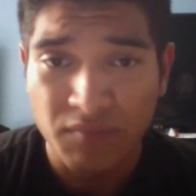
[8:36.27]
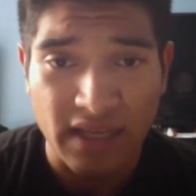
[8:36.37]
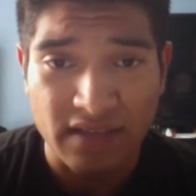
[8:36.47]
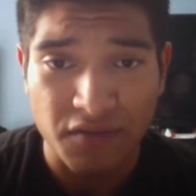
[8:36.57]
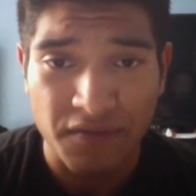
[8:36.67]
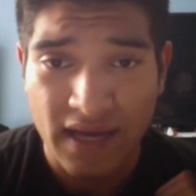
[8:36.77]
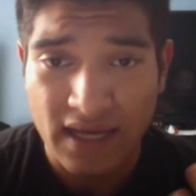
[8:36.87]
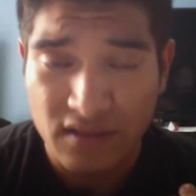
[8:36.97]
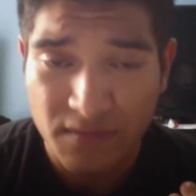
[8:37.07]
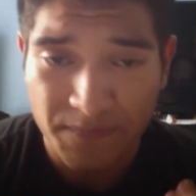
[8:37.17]
Gets there
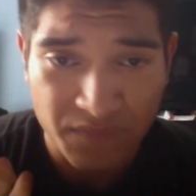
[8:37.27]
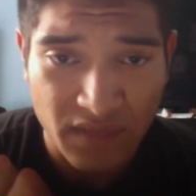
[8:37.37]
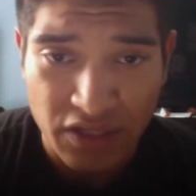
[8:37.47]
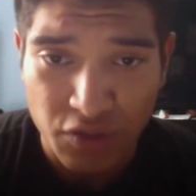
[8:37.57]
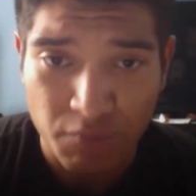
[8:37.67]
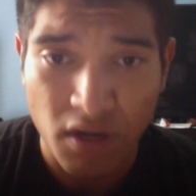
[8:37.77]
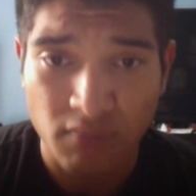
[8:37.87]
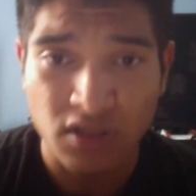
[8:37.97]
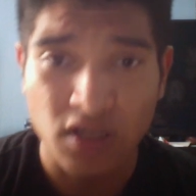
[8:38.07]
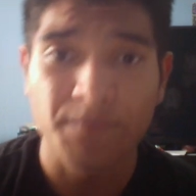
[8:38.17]
fast, gets you
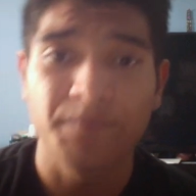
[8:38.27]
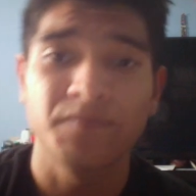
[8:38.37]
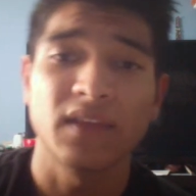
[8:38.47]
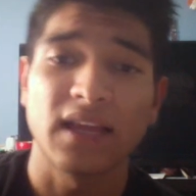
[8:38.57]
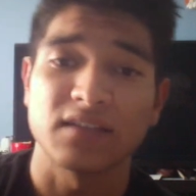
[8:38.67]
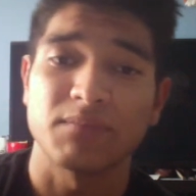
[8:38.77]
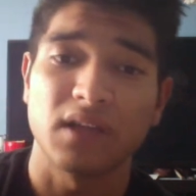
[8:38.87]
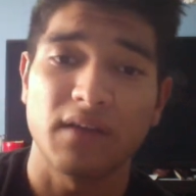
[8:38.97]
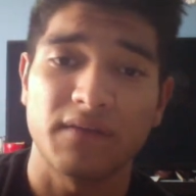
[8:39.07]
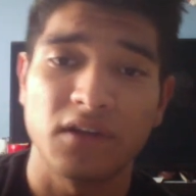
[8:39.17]
pumped up, gets the
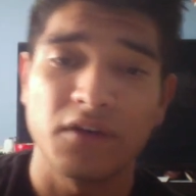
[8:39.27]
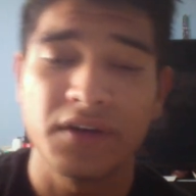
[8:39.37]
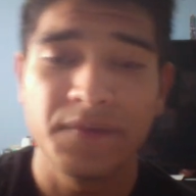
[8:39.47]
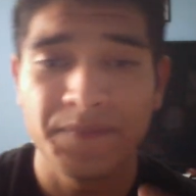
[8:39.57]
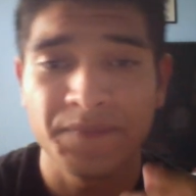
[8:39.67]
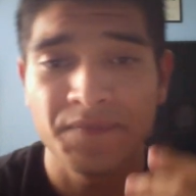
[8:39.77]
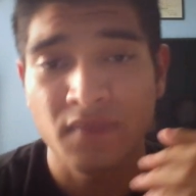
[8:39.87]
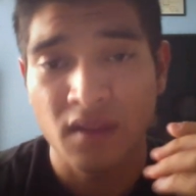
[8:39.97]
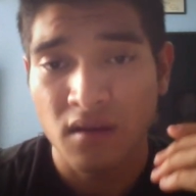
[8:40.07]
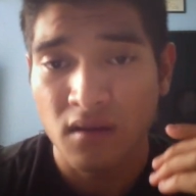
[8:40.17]
blood flowing.
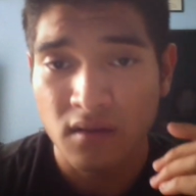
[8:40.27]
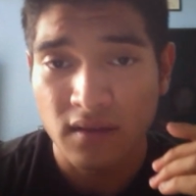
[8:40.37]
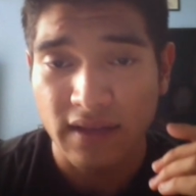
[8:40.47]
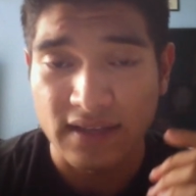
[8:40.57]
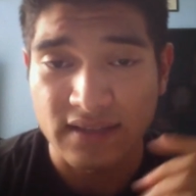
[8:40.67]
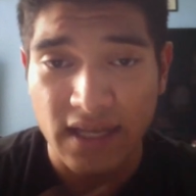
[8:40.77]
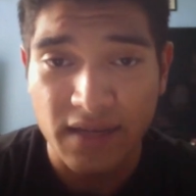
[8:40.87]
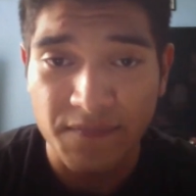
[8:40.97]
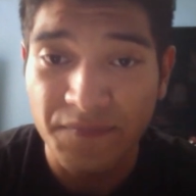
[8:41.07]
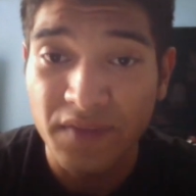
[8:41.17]
Like I
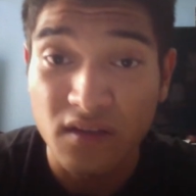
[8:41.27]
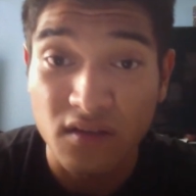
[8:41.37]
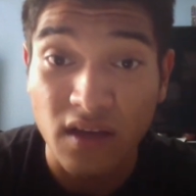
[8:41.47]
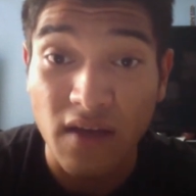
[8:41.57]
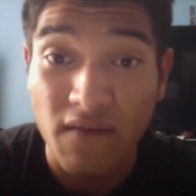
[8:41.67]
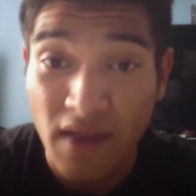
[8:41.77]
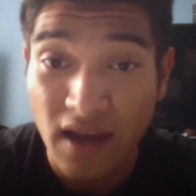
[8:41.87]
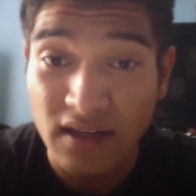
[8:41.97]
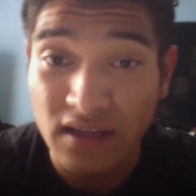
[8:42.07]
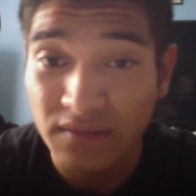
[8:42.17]
said, you get
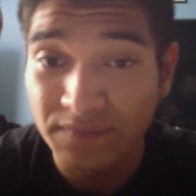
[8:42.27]
veiny.